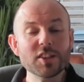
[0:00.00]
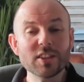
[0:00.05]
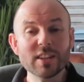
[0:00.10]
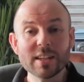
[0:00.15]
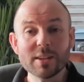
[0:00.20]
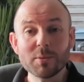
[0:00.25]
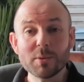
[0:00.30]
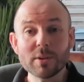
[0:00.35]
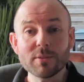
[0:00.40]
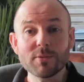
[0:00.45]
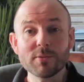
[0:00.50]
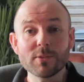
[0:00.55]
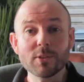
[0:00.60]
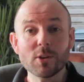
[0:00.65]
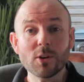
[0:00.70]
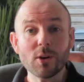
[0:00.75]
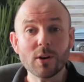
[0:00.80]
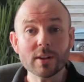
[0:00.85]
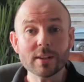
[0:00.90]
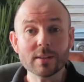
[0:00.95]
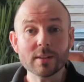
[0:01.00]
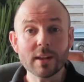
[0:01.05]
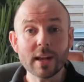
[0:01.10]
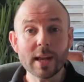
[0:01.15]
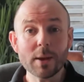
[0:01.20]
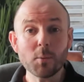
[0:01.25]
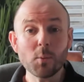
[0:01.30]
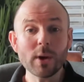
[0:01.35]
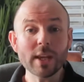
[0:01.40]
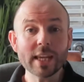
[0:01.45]
Additionally, we've got
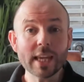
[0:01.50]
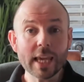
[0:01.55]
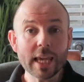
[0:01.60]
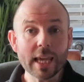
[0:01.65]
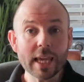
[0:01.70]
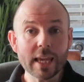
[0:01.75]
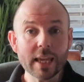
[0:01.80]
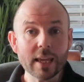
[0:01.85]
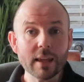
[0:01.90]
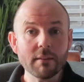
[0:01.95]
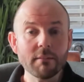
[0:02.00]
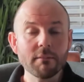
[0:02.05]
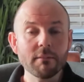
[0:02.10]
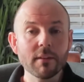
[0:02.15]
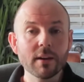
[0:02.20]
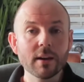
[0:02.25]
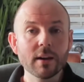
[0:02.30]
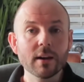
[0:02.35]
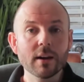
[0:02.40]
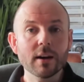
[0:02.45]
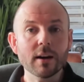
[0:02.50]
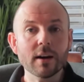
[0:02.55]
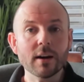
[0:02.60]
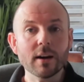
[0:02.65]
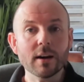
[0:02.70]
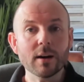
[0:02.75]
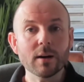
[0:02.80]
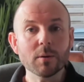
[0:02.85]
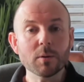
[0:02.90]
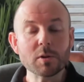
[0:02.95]
a wiki
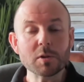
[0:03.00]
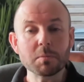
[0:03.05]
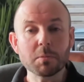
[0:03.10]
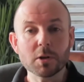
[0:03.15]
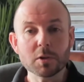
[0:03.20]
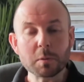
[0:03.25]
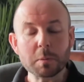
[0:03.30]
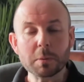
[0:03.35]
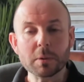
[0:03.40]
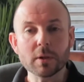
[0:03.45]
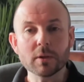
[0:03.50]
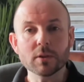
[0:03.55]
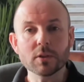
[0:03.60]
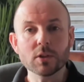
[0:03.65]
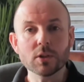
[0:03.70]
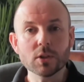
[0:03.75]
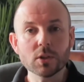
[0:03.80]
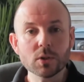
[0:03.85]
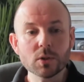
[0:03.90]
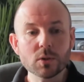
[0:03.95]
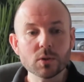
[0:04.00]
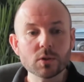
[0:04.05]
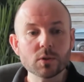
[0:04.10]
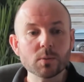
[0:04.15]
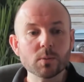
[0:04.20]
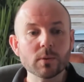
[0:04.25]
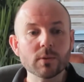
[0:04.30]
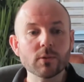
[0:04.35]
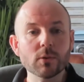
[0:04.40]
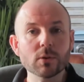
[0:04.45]
which most people don't
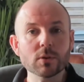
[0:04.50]
use.